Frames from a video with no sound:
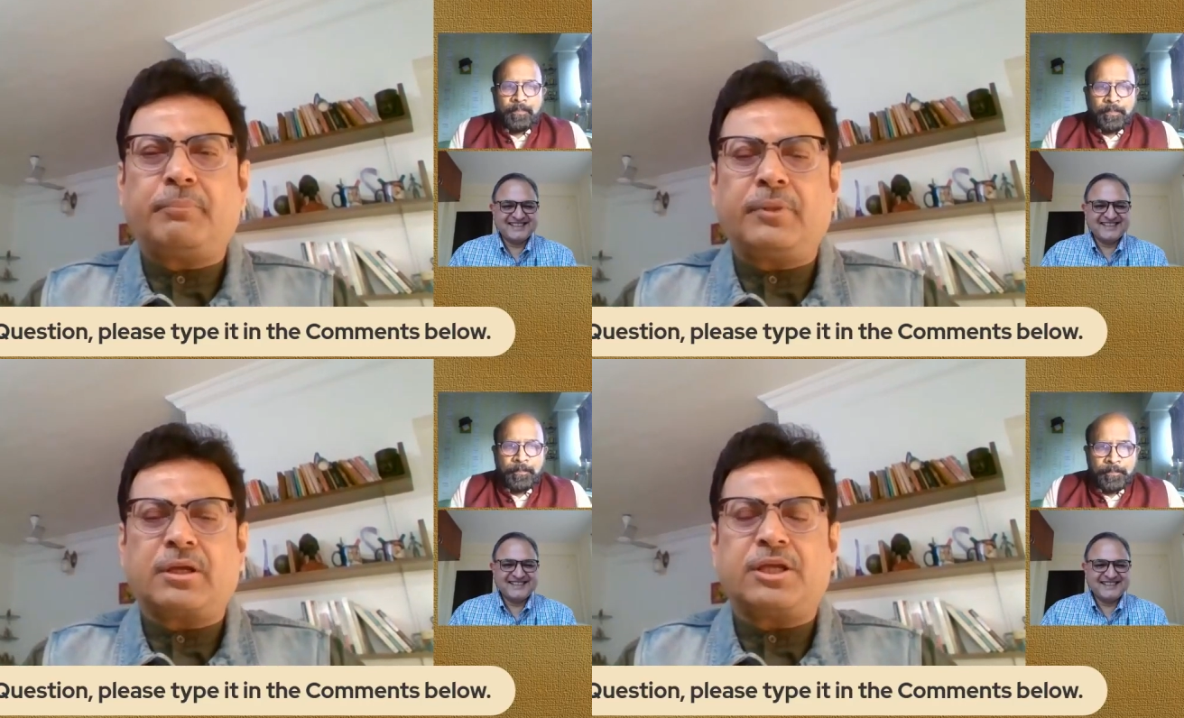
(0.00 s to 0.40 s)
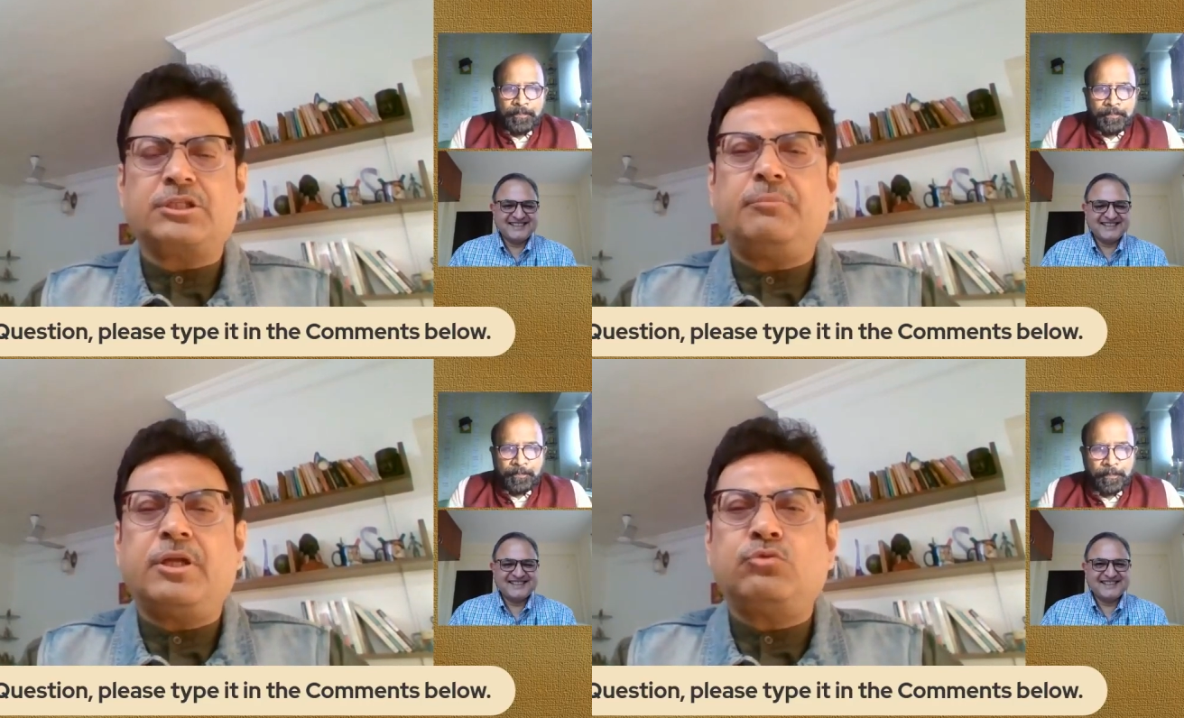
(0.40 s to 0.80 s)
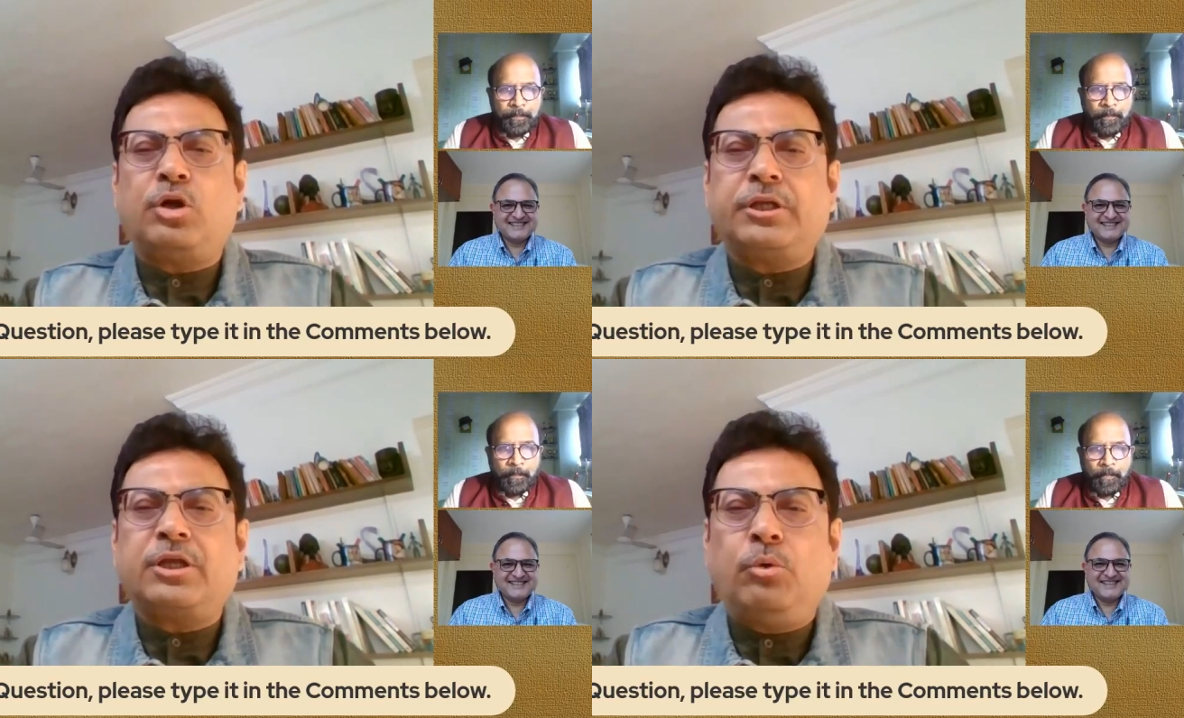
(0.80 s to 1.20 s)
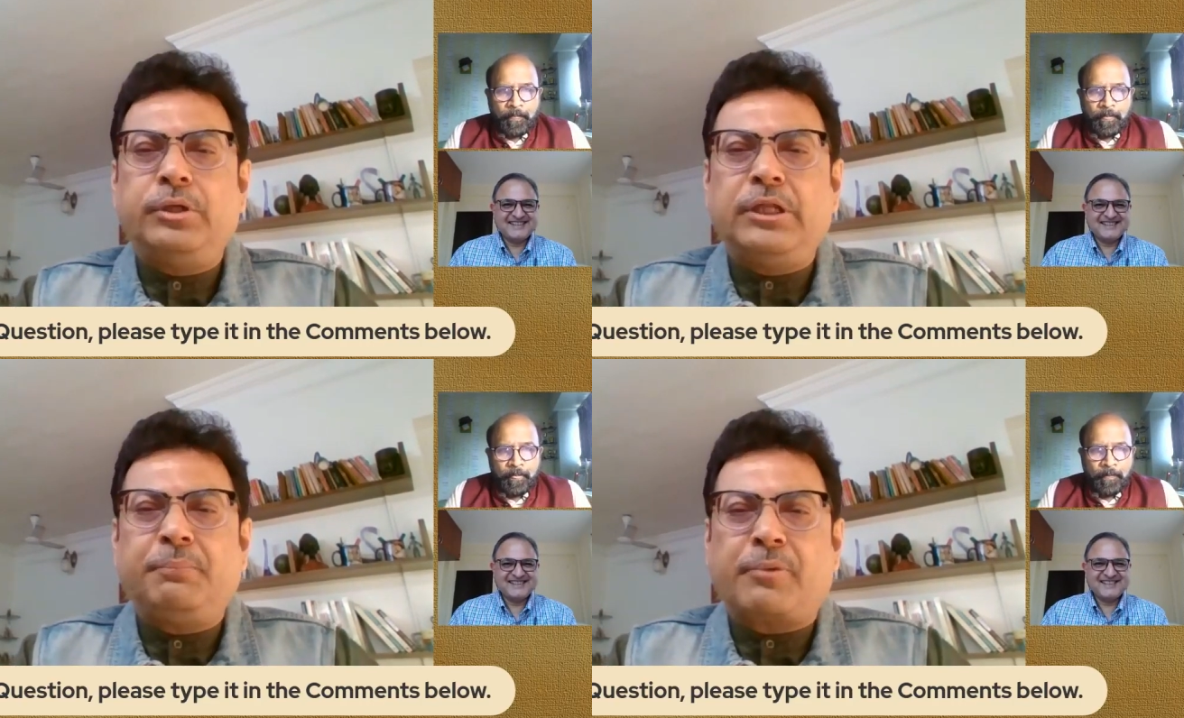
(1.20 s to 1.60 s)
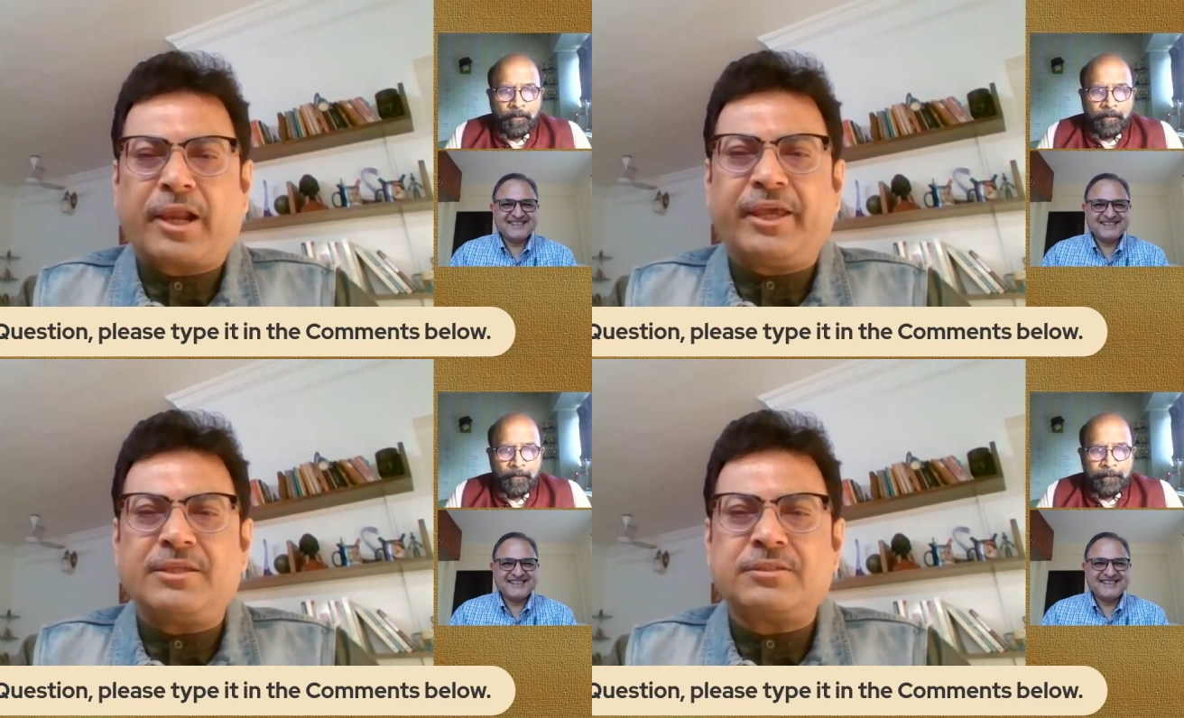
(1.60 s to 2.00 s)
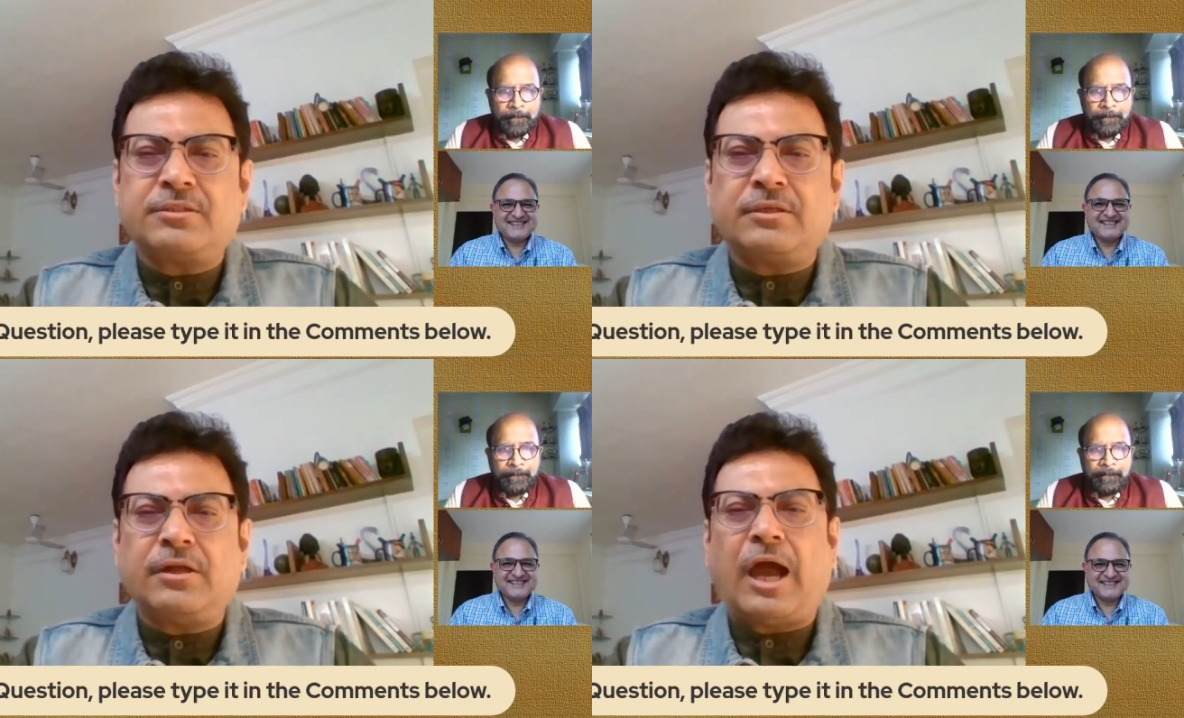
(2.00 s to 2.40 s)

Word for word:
Speaker 1: the customer is wanting only price.